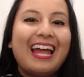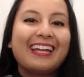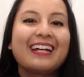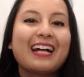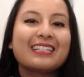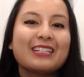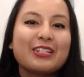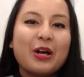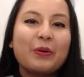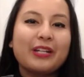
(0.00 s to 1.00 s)
Hey guys, how's it
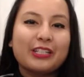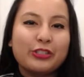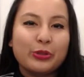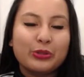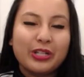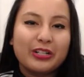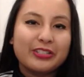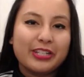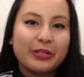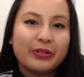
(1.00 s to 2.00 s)
going? It's Jewel
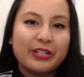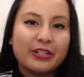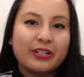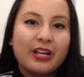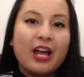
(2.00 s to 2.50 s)
Tolentino here.